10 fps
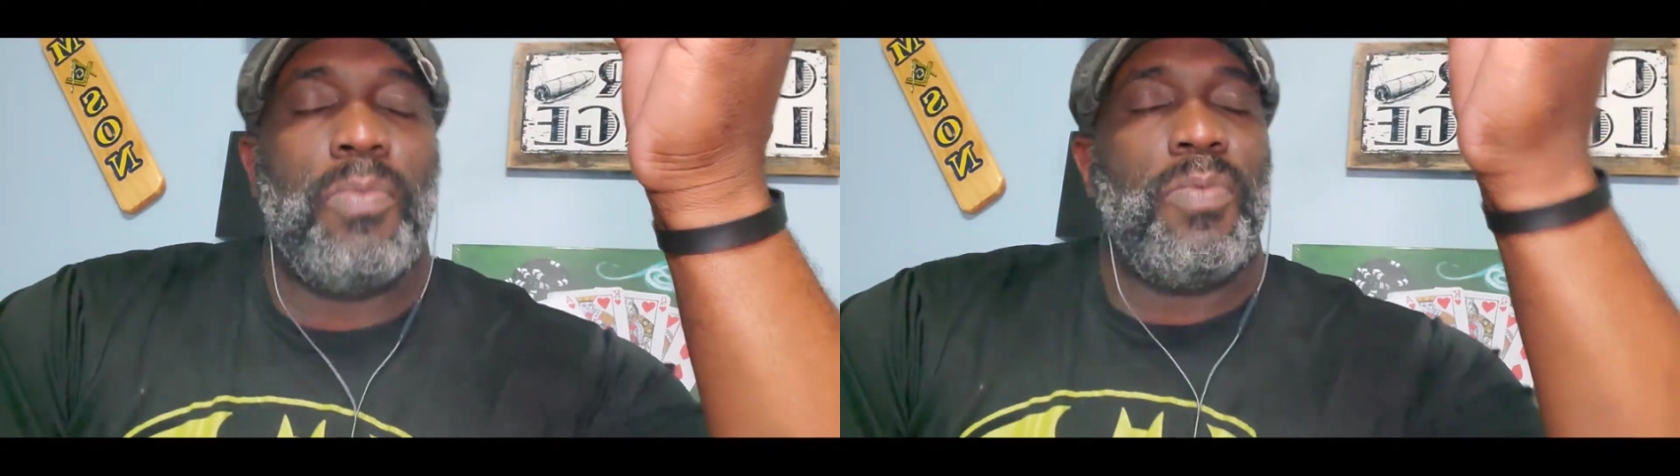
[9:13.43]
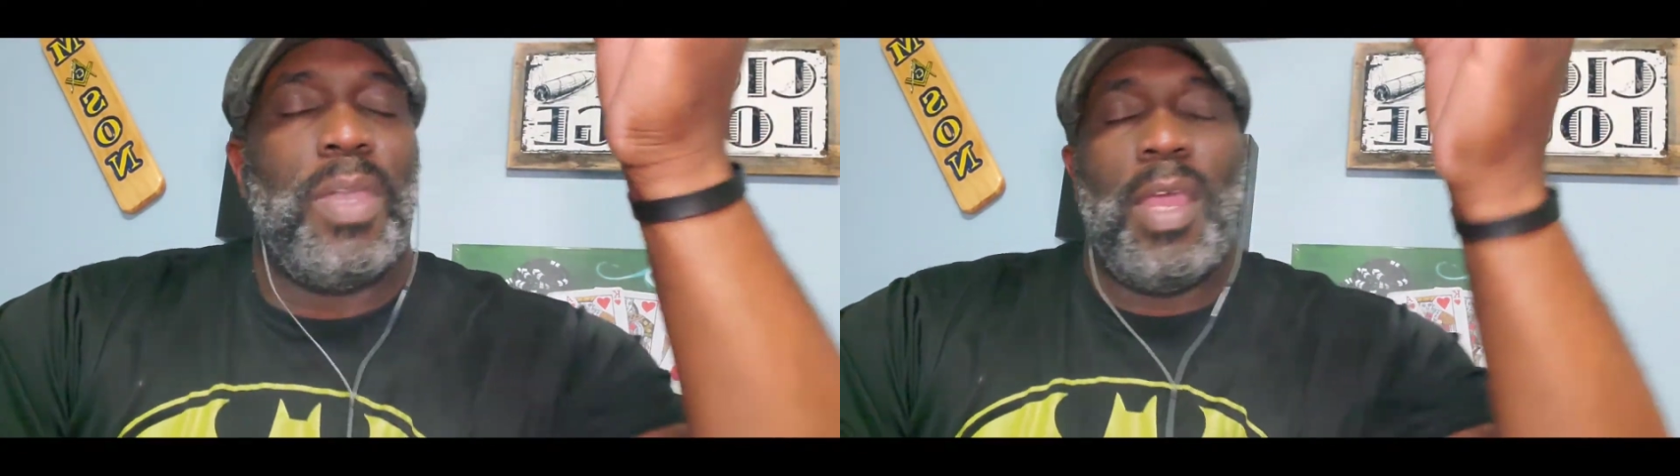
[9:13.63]

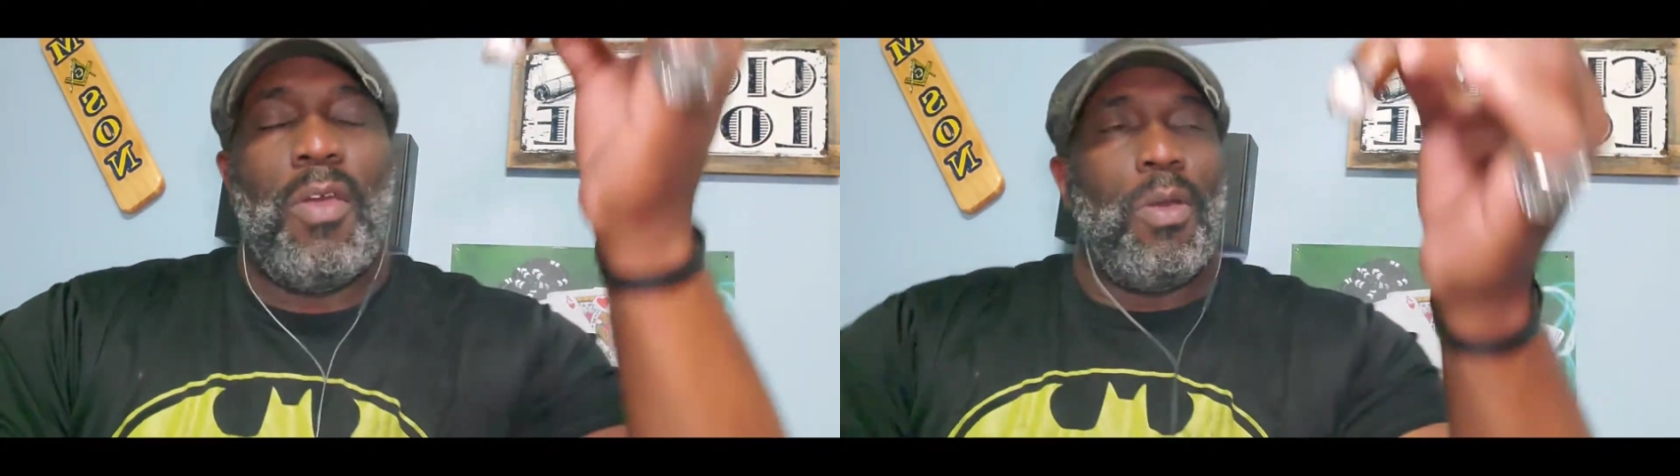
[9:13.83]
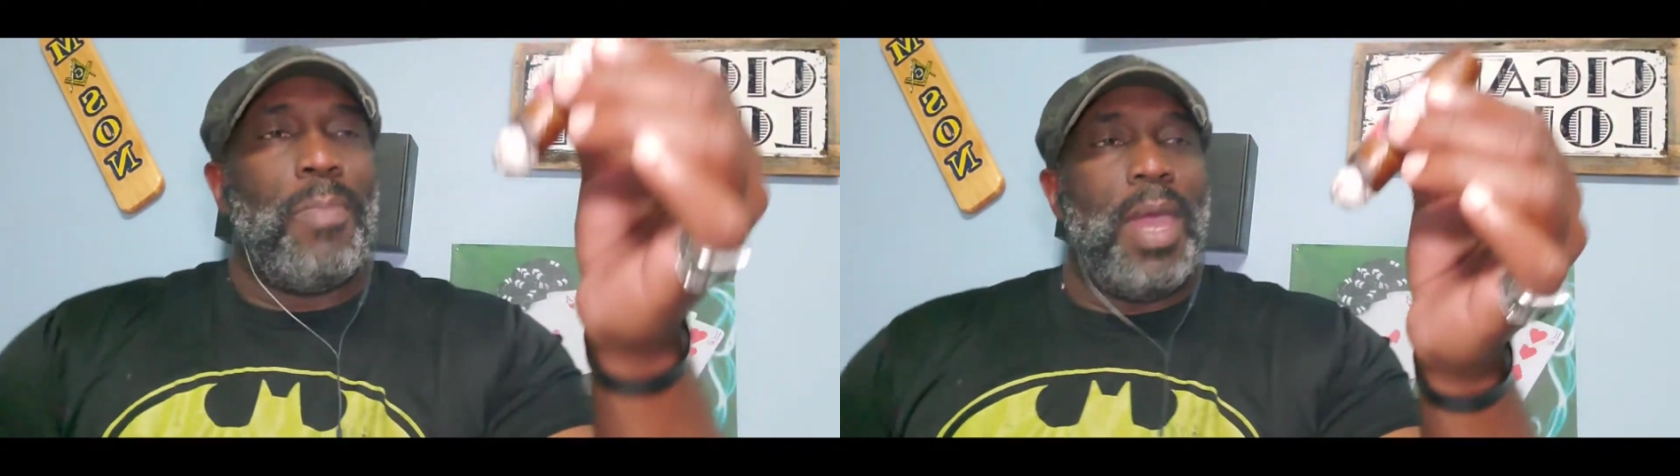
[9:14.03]
That
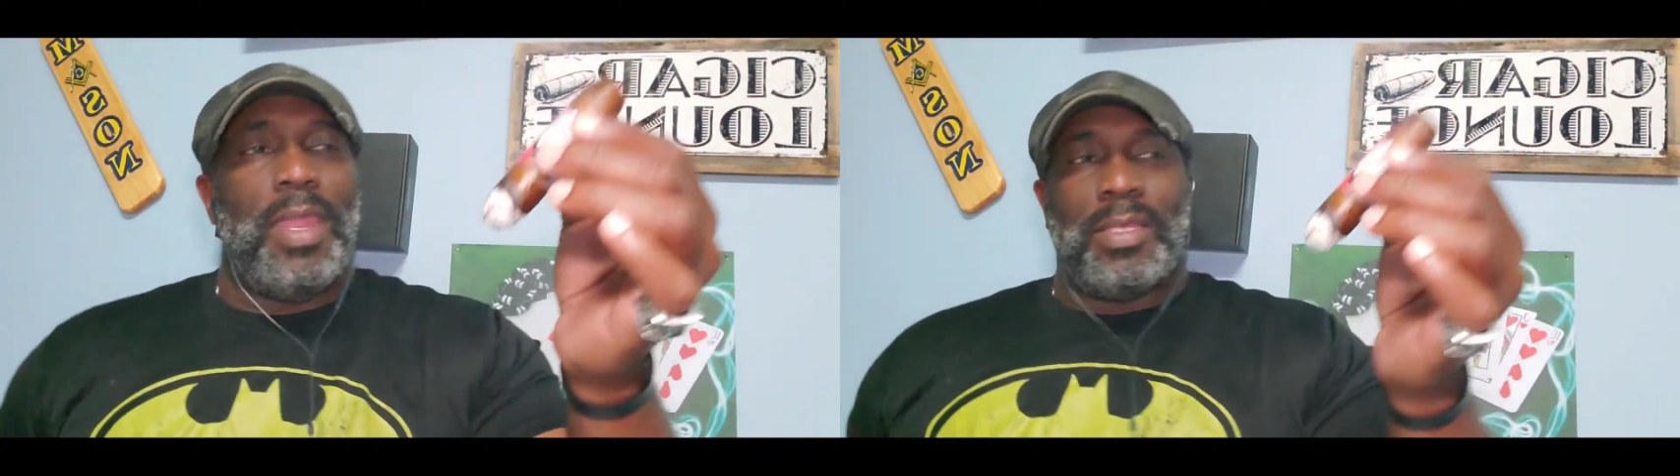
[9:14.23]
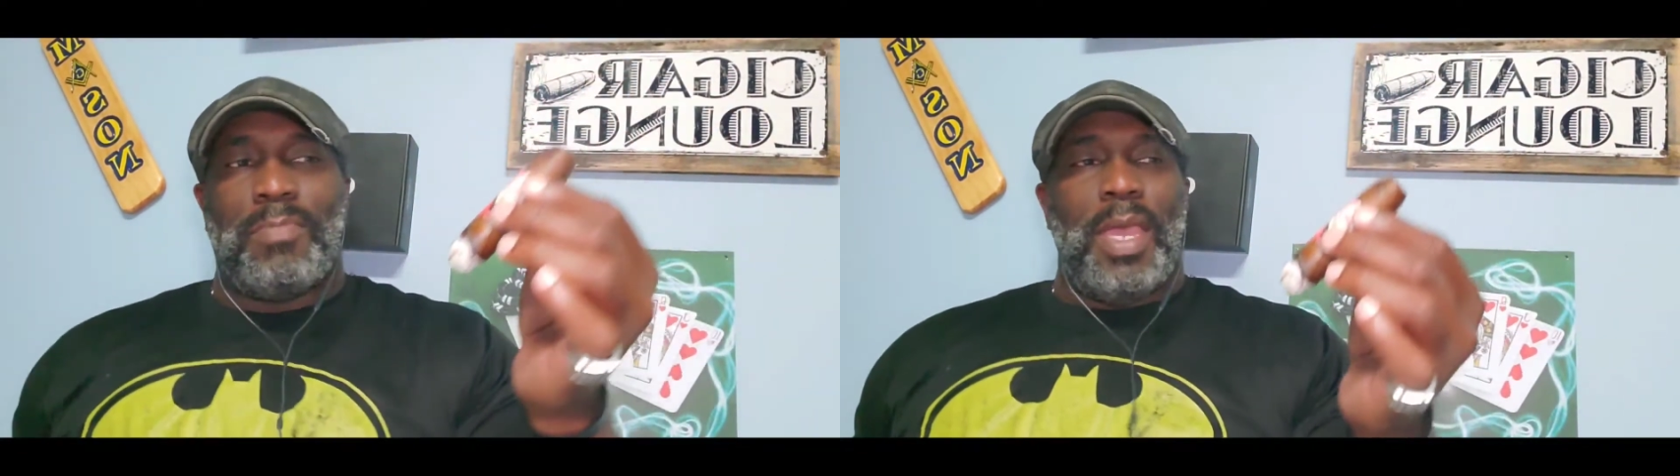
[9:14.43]

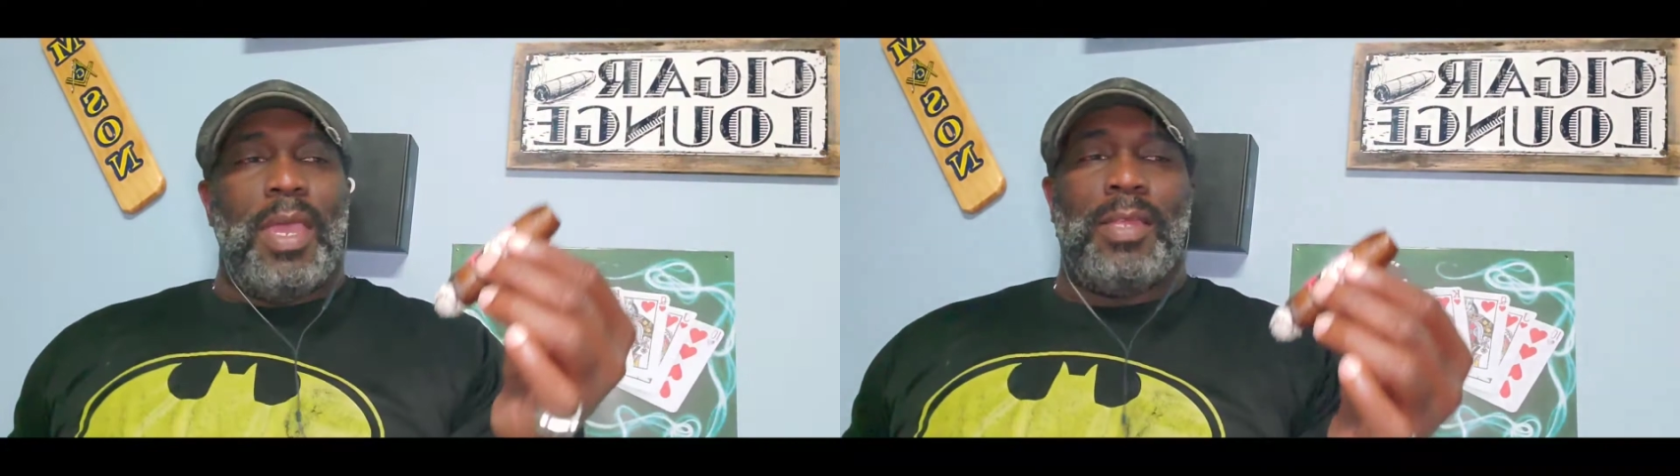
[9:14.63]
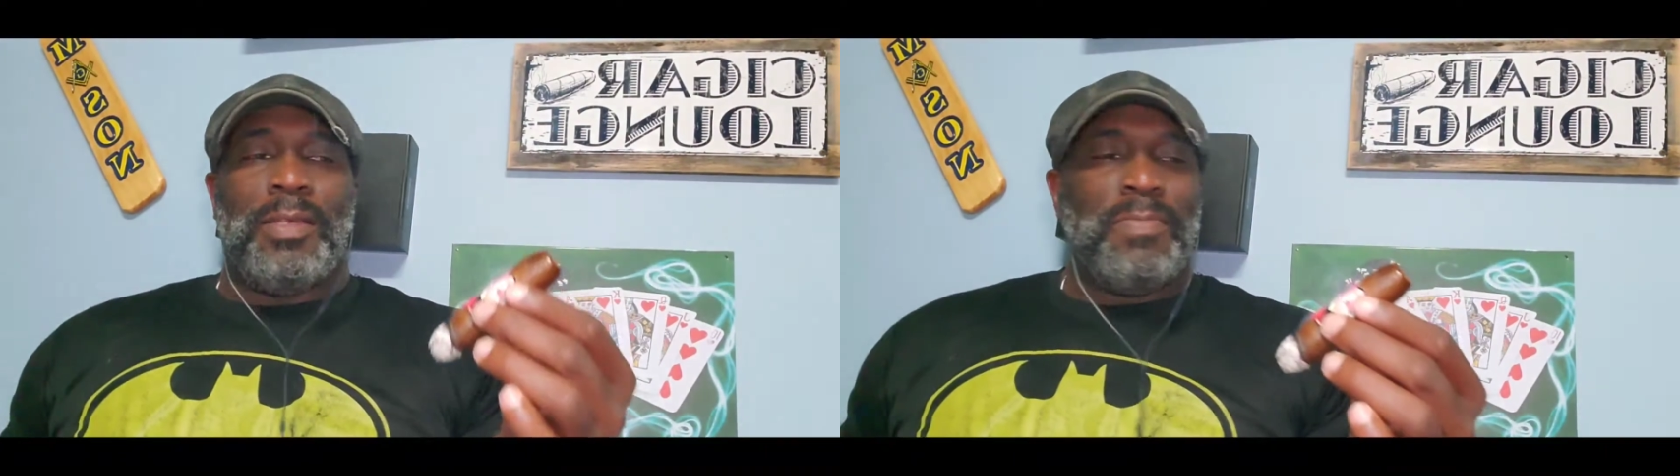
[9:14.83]
aromatics,
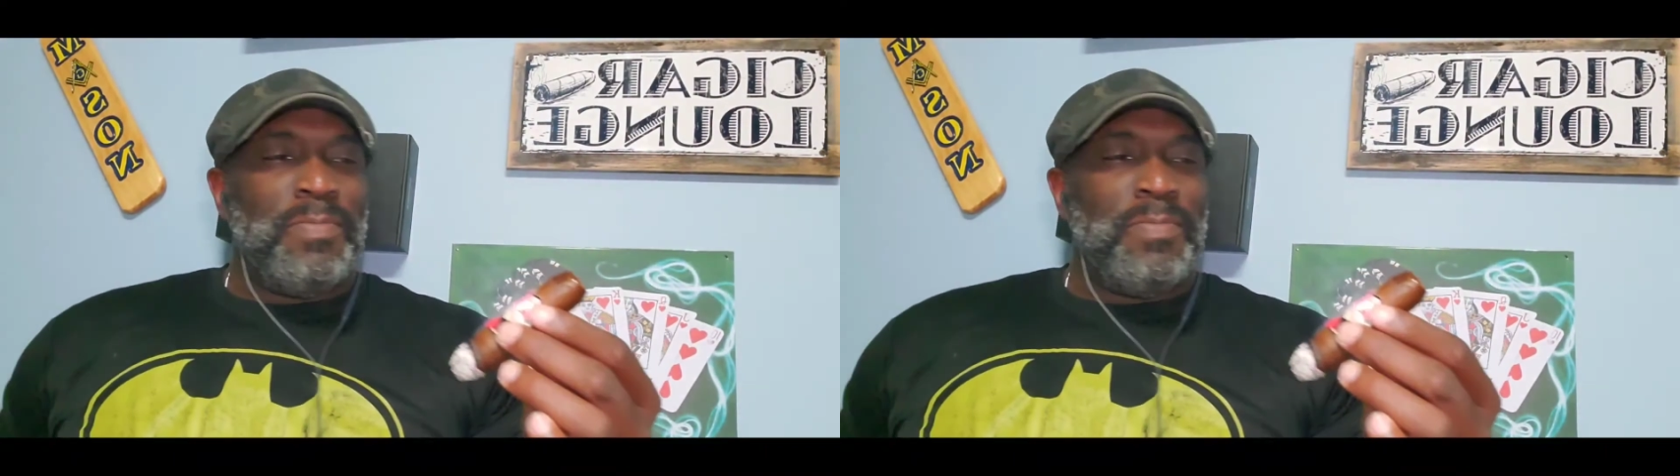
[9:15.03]
man.